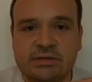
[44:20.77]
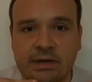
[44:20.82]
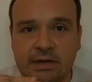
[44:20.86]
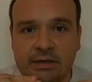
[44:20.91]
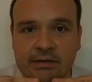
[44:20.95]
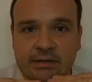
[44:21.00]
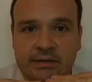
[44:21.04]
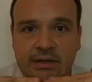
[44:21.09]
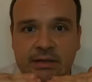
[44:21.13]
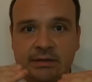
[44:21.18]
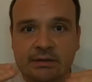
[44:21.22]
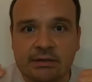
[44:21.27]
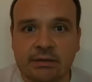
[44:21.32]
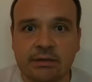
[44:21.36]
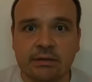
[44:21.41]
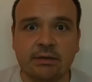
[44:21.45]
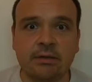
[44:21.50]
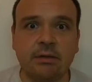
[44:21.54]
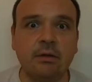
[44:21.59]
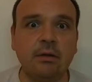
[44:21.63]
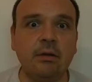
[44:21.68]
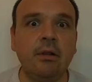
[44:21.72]

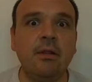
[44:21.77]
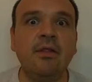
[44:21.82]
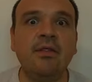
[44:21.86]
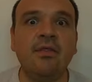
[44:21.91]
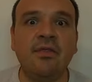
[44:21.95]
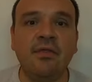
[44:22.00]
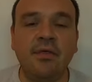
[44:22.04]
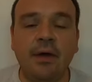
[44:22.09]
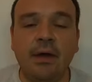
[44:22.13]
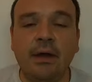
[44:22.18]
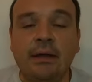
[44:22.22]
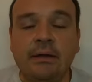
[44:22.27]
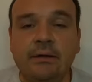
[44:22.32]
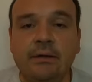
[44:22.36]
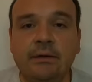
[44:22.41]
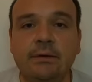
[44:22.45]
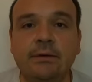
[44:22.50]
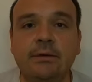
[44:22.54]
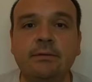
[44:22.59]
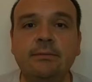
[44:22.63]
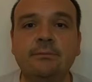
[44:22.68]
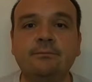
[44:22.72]
identical,
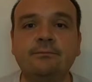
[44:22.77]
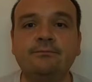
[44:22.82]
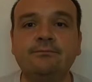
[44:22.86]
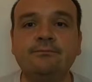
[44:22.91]
then